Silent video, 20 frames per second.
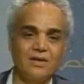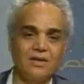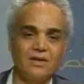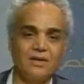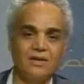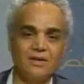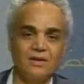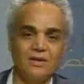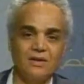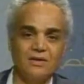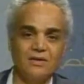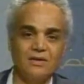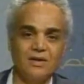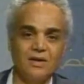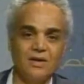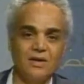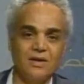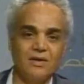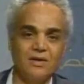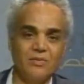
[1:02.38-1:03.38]

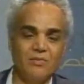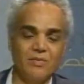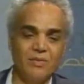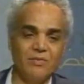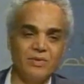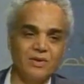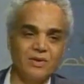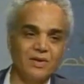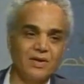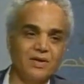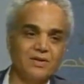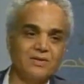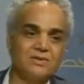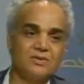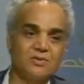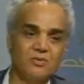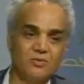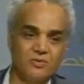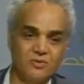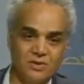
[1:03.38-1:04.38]
the Arab
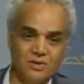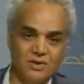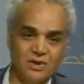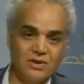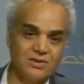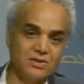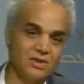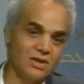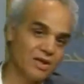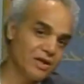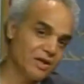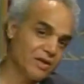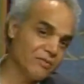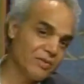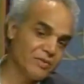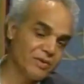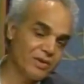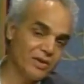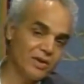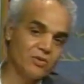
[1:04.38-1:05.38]
Americans and
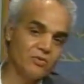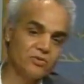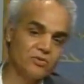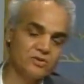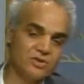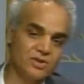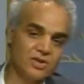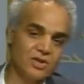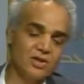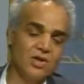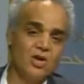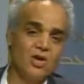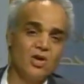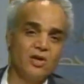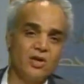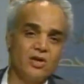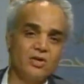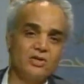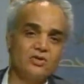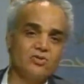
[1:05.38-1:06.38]
Arab American concern.
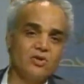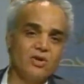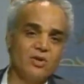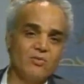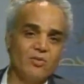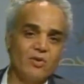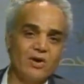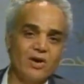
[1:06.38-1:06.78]
Next to him